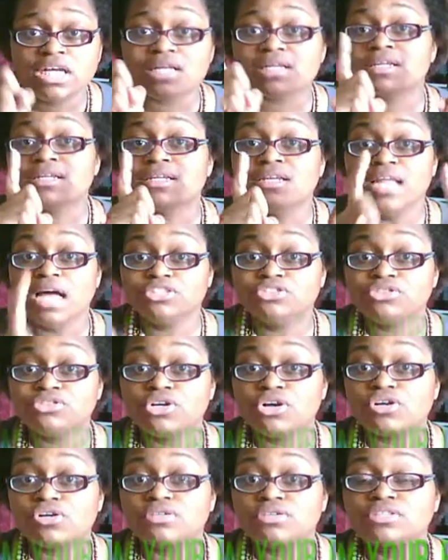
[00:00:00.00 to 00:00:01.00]
Natural
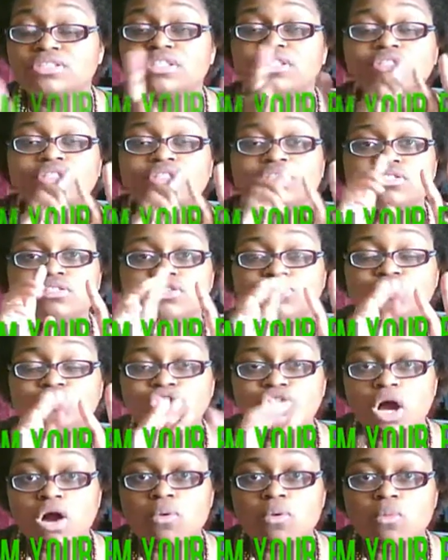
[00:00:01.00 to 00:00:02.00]
girls, you
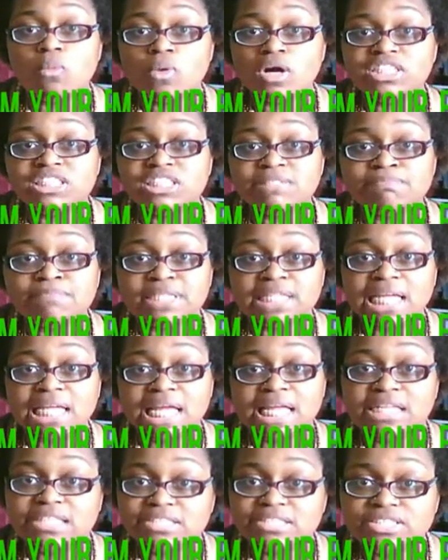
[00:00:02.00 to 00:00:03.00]
don't want split ends.